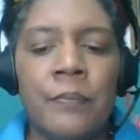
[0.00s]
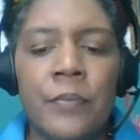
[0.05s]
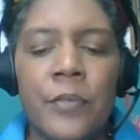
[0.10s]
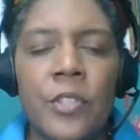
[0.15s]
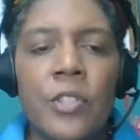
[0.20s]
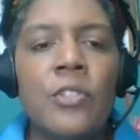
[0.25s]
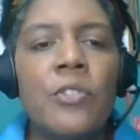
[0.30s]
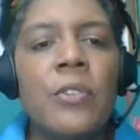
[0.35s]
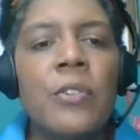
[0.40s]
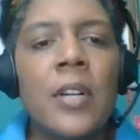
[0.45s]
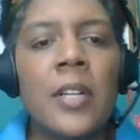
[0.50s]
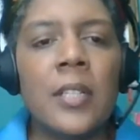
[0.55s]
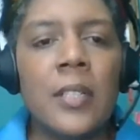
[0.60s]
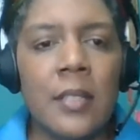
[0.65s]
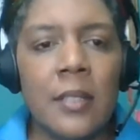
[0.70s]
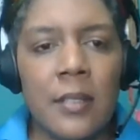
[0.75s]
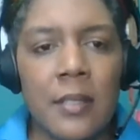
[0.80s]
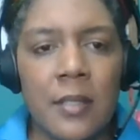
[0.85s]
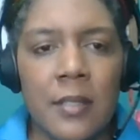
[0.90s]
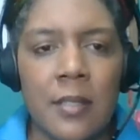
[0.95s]

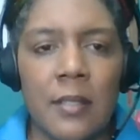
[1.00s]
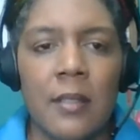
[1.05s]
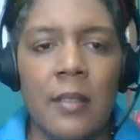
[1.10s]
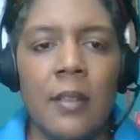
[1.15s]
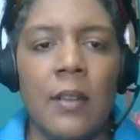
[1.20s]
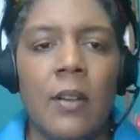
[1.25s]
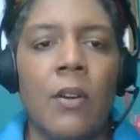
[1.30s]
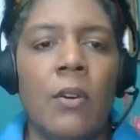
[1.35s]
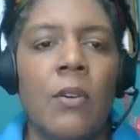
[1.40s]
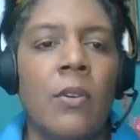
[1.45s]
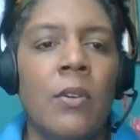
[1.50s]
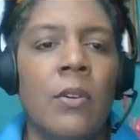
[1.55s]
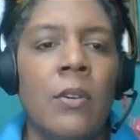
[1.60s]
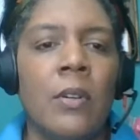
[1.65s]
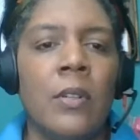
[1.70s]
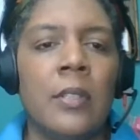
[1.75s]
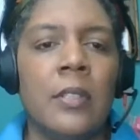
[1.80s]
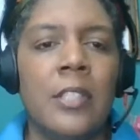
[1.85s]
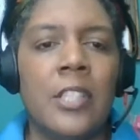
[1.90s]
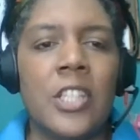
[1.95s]
struggles
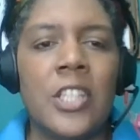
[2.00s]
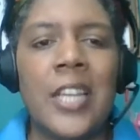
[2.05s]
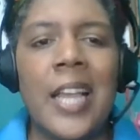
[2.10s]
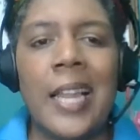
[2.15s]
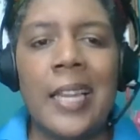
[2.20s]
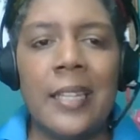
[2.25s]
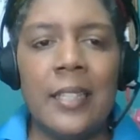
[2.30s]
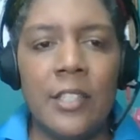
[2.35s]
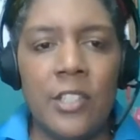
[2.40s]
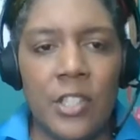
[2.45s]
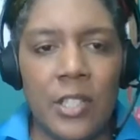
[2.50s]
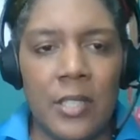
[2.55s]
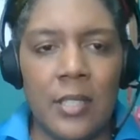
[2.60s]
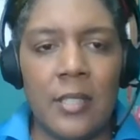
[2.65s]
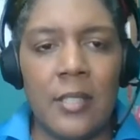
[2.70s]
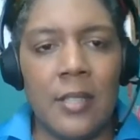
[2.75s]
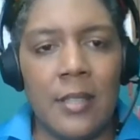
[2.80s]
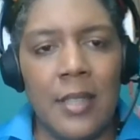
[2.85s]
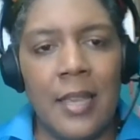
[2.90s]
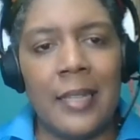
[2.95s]
or
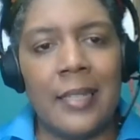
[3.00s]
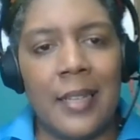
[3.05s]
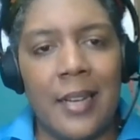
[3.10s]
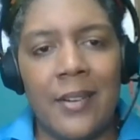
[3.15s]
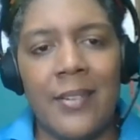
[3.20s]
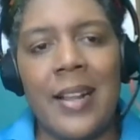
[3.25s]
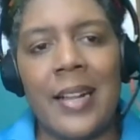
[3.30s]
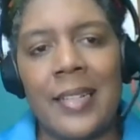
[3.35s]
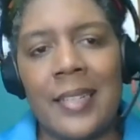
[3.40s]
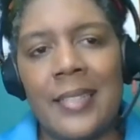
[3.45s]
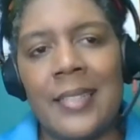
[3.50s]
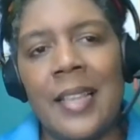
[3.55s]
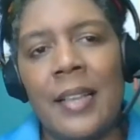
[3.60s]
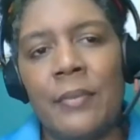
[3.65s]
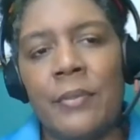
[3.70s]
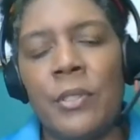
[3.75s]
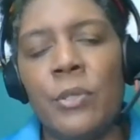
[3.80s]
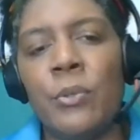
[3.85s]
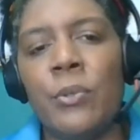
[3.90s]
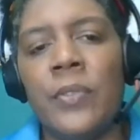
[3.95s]
challenges that characters
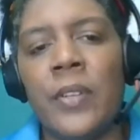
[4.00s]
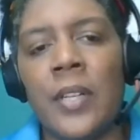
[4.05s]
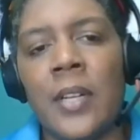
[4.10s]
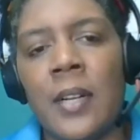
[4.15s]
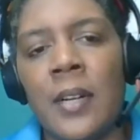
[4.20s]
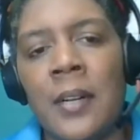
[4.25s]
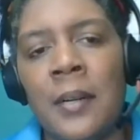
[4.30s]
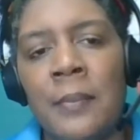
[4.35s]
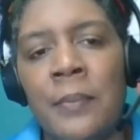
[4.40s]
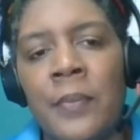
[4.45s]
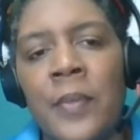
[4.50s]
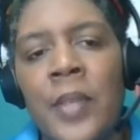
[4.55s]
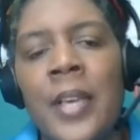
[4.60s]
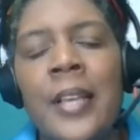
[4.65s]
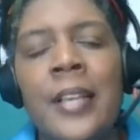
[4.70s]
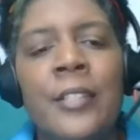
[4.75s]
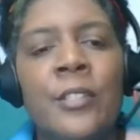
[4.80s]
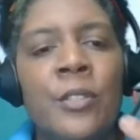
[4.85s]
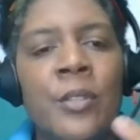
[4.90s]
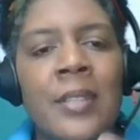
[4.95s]
have to overcome.
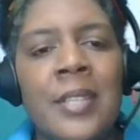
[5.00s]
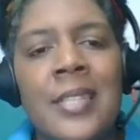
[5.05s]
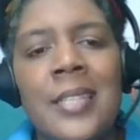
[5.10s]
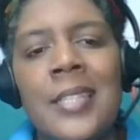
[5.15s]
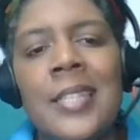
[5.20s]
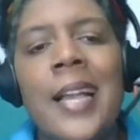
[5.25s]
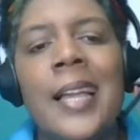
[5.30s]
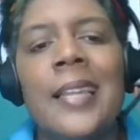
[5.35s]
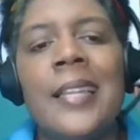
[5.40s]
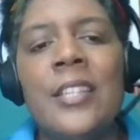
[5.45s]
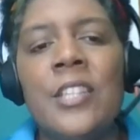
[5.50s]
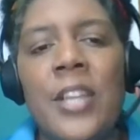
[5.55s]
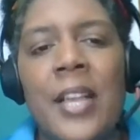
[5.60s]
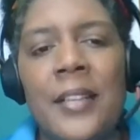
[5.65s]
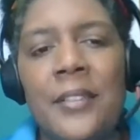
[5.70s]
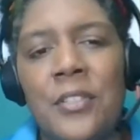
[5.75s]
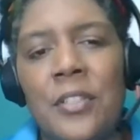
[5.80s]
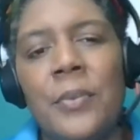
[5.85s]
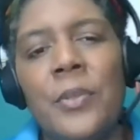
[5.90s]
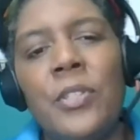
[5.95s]
So the challenge
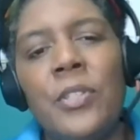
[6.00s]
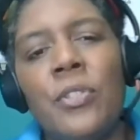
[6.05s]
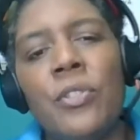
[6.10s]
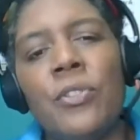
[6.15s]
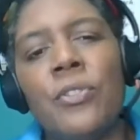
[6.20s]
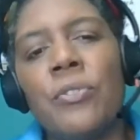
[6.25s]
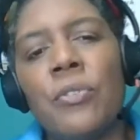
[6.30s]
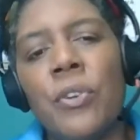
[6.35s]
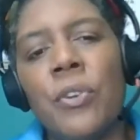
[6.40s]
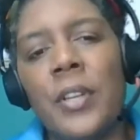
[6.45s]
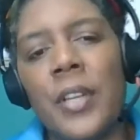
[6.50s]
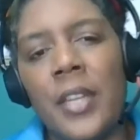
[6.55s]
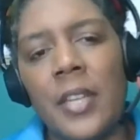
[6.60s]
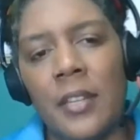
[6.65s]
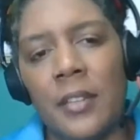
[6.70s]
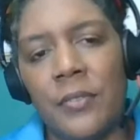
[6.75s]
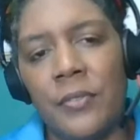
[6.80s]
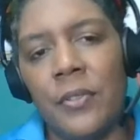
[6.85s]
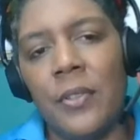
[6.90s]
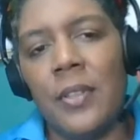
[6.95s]
has to be strong
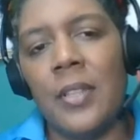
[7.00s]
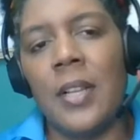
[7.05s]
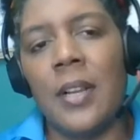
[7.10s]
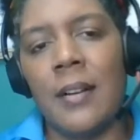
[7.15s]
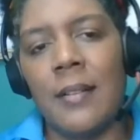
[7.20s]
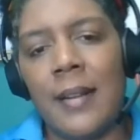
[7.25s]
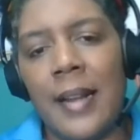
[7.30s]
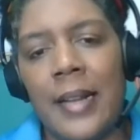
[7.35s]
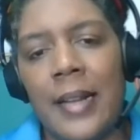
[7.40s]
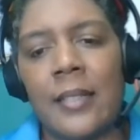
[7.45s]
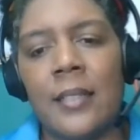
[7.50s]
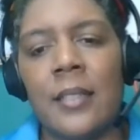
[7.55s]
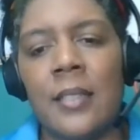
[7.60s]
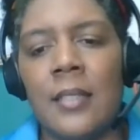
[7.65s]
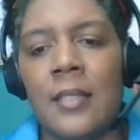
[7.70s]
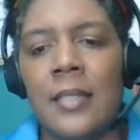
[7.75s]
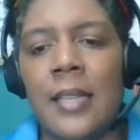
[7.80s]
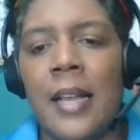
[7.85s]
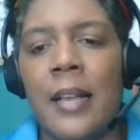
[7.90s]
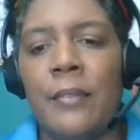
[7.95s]
enough for the character
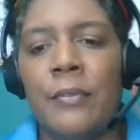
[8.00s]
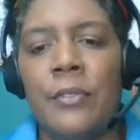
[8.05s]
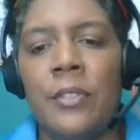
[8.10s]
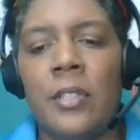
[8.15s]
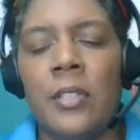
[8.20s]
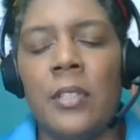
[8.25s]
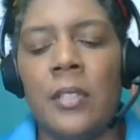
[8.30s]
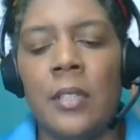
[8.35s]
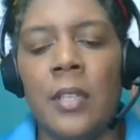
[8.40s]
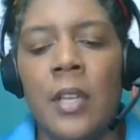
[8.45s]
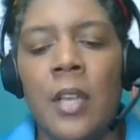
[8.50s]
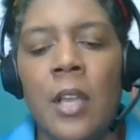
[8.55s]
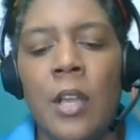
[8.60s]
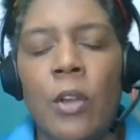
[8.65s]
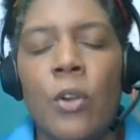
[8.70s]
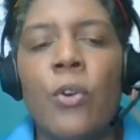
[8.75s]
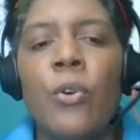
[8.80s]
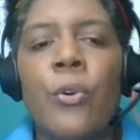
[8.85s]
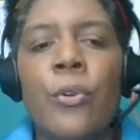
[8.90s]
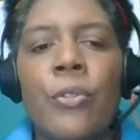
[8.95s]
to have to
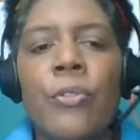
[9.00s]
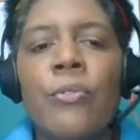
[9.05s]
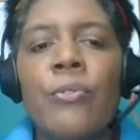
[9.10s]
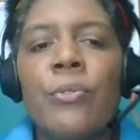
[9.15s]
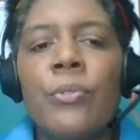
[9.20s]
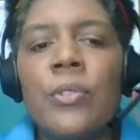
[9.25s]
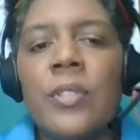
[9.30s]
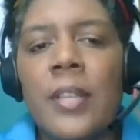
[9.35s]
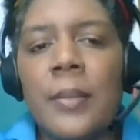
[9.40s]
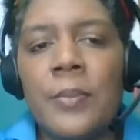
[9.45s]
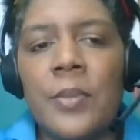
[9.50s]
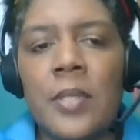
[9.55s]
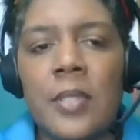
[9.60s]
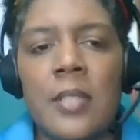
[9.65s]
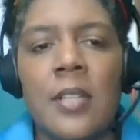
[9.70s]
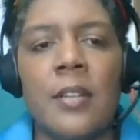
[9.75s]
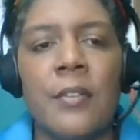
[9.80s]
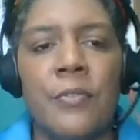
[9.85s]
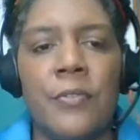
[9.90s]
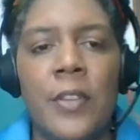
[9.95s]
go through some
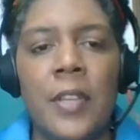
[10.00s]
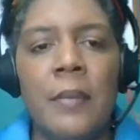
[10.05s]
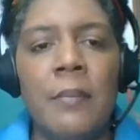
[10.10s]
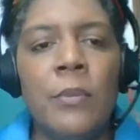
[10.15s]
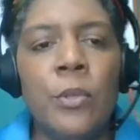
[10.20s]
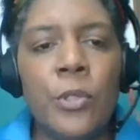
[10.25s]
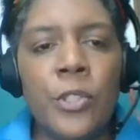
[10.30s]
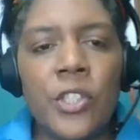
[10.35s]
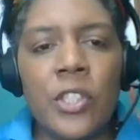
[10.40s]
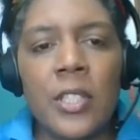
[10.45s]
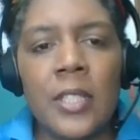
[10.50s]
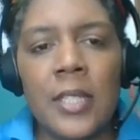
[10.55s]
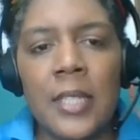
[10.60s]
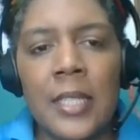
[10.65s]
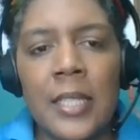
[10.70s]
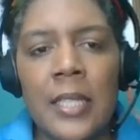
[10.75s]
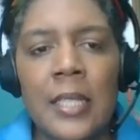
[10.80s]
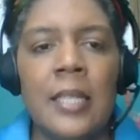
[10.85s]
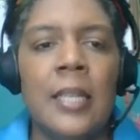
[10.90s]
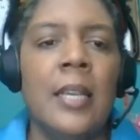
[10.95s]
stuff
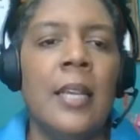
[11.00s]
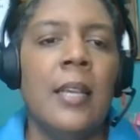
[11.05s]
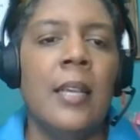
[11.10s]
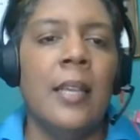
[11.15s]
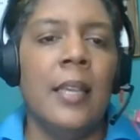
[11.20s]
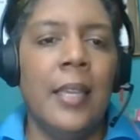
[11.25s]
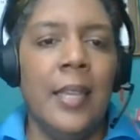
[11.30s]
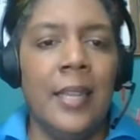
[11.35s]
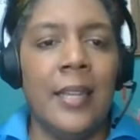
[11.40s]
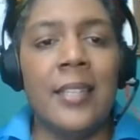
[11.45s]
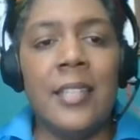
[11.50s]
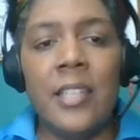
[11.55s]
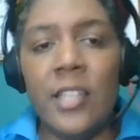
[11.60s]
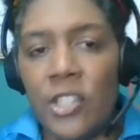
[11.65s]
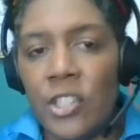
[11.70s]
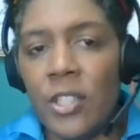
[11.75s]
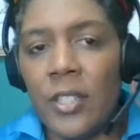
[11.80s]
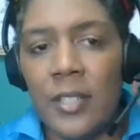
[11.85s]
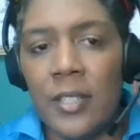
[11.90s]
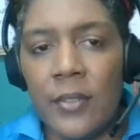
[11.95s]
emotionally in
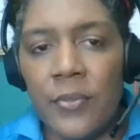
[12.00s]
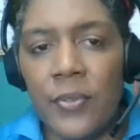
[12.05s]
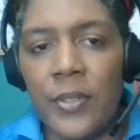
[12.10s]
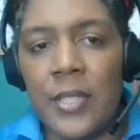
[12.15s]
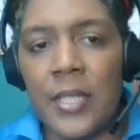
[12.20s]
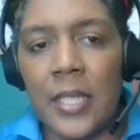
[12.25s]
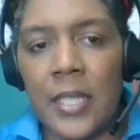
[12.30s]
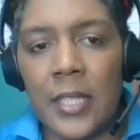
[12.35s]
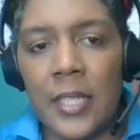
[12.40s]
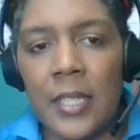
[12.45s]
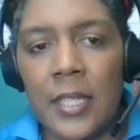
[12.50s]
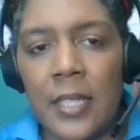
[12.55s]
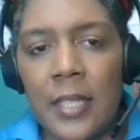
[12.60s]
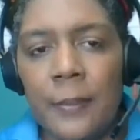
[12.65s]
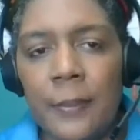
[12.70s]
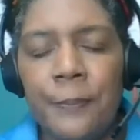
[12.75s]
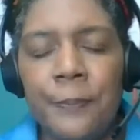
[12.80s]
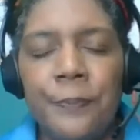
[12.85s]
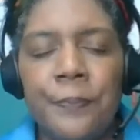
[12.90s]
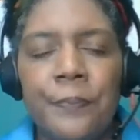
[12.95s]
addition to physically